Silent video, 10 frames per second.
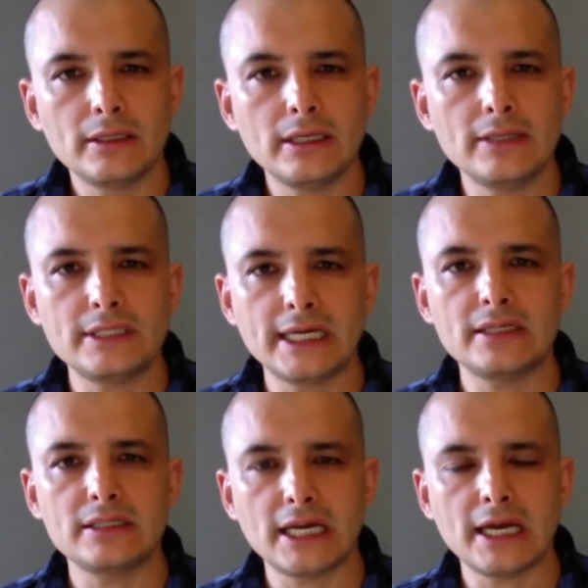in the
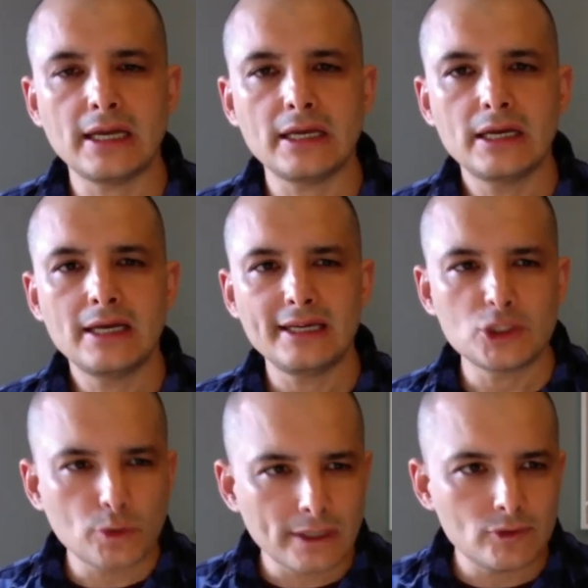day-to-day. Is
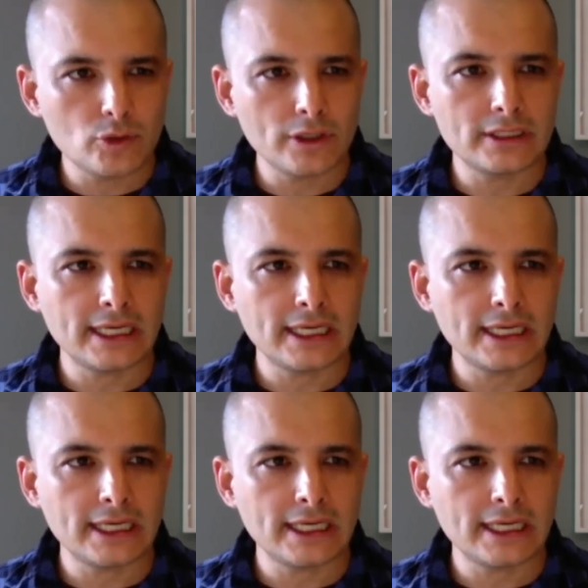what I'm doing in the